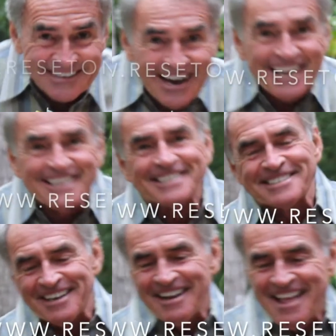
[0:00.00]
Hi,
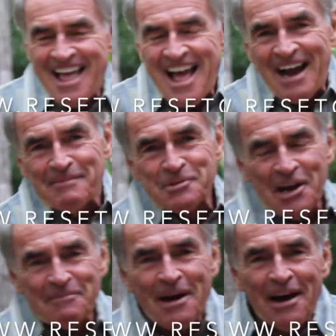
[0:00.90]
I'm
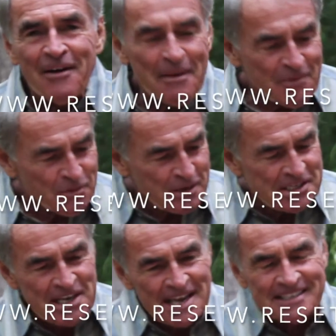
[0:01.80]
John Maher. I'm with
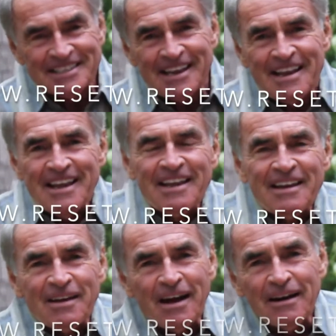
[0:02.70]
Reset.
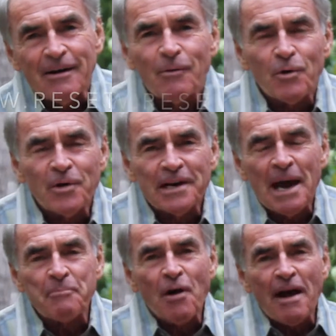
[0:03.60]
We're a
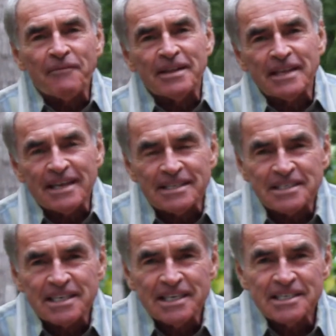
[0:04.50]
nonprofit that
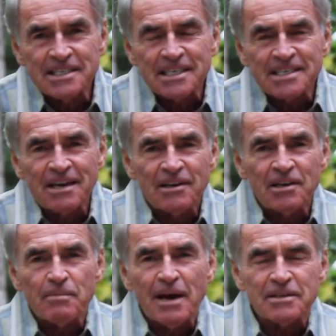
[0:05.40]
gets kids excited
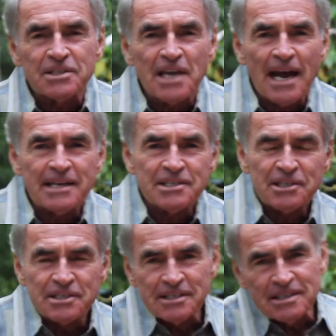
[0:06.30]
about science
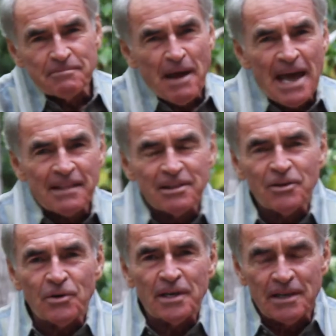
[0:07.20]
and math
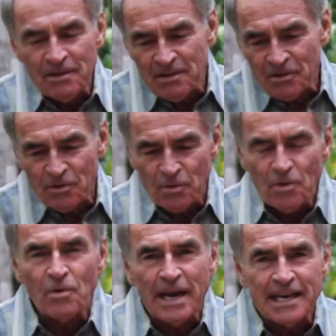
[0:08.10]
learning
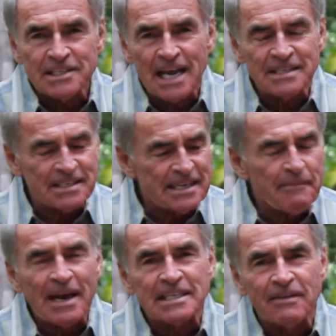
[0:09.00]
through hands-on STEM
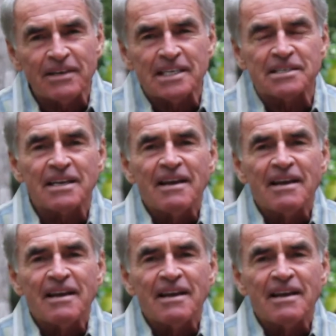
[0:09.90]
activities.